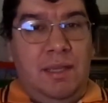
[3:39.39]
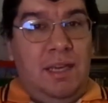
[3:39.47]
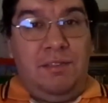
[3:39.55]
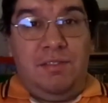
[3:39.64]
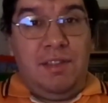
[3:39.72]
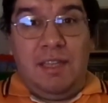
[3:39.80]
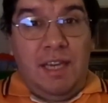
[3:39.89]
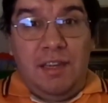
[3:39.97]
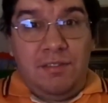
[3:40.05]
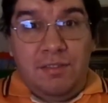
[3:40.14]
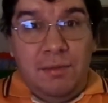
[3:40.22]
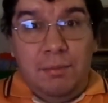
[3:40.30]
Casey
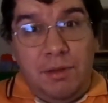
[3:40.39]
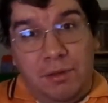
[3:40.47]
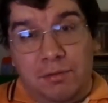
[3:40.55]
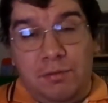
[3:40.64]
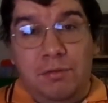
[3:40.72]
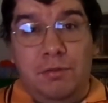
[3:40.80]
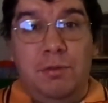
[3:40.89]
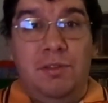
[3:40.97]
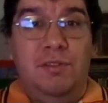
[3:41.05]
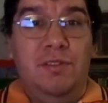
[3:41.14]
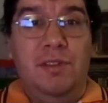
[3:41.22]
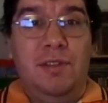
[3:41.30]
Kasem also
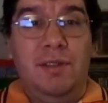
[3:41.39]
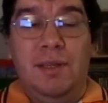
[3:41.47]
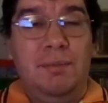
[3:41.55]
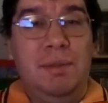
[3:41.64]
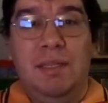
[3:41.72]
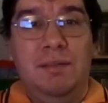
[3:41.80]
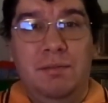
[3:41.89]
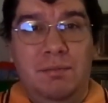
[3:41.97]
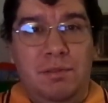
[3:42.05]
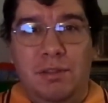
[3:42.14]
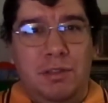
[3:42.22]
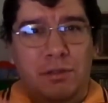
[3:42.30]
joins in. I mean,
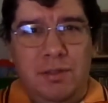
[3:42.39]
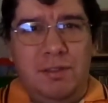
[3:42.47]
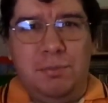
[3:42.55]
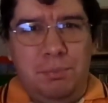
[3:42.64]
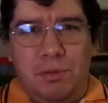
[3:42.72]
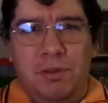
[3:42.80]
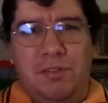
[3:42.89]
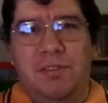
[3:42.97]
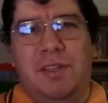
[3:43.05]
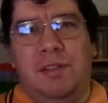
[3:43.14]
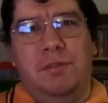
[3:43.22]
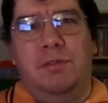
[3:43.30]
look at all these
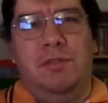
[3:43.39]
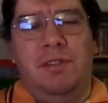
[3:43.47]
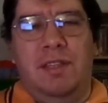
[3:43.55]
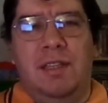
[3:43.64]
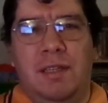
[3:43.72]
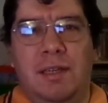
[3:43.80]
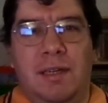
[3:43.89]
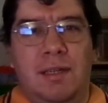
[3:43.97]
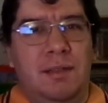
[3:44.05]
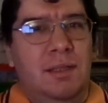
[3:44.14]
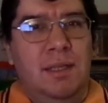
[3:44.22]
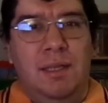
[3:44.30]
voice actors that they
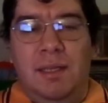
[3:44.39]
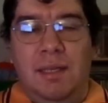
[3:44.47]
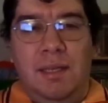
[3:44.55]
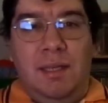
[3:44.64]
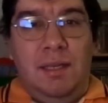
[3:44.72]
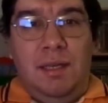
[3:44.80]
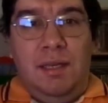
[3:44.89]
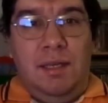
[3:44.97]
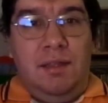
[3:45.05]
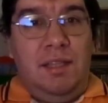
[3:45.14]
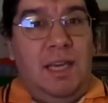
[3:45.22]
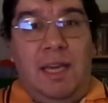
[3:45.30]
got.
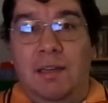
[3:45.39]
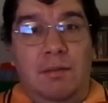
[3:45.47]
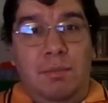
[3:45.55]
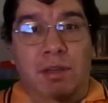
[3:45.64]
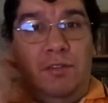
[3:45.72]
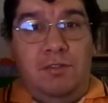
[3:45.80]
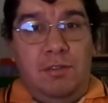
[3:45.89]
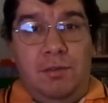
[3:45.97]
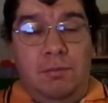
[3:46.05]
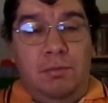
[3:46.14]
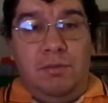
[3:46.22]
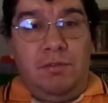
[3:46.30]
The
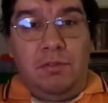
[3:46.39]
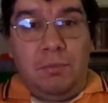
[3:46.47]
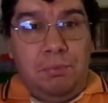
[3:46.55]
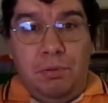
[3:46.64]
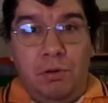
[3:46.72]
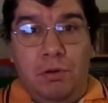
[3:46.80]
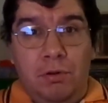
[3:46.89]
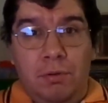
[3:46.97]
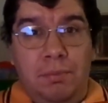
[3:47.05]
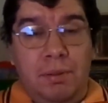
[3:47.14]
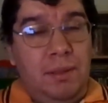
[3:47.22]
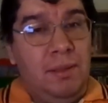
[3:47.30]
animation was
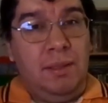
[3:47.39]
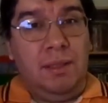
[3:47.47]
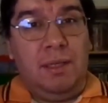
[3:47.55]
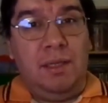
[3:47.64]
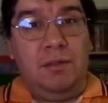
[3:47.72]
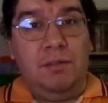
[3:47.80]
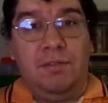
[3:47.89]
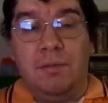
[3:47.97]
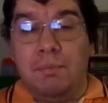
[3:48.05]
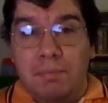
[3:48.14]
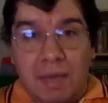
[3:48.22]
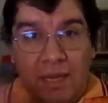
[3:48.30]
superb. It looks
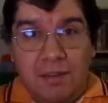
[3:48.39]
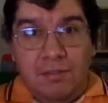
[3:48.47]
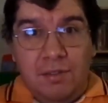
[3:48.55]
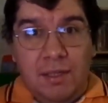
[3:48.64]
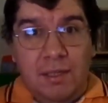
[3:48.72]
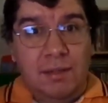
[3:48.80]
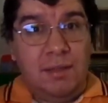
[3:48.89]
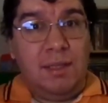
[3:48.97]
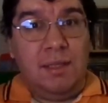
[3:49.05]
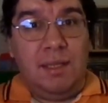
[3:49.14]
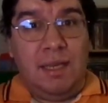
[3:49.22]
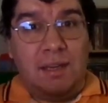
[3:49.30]
amazing.
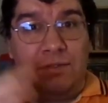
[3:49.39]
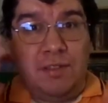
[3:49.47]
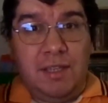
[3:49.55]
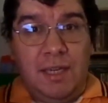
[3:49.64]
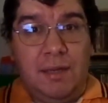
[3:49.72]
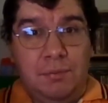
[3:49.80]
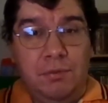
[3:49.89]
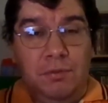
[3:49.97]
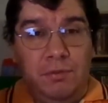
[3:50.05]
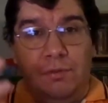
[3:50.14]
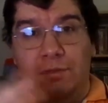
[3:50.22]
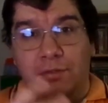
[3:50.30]
It actually
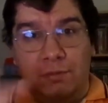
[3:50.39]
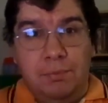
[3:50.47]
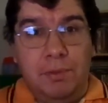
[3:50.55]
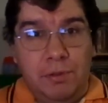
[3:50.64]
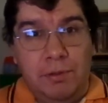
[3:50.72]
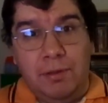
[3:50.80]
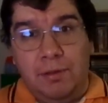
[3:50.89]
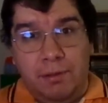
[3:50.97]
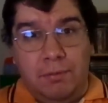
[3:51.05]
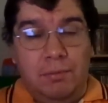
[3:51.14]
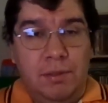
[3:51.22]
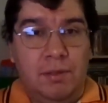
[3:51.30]
captures the spirit
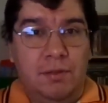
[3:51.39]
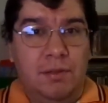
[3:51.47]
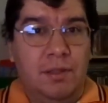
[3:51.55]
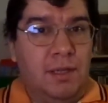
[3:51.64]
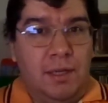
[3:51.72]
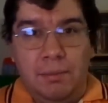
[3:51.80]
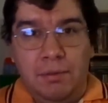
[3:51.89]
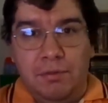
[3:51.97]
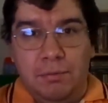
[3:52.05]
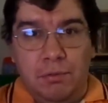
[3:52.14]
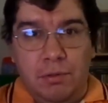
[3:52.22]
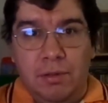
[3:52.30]
of what the
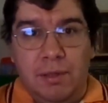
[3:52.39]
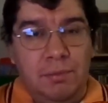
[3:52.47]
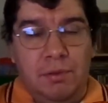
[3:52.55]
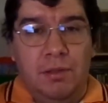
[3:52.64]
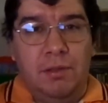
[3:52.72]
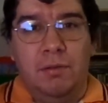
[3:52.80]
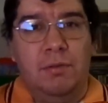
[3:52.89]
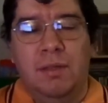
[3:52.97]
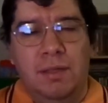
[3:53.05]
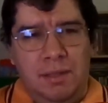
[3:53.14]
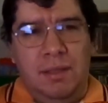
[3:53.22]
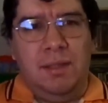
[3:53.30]
comics were, even though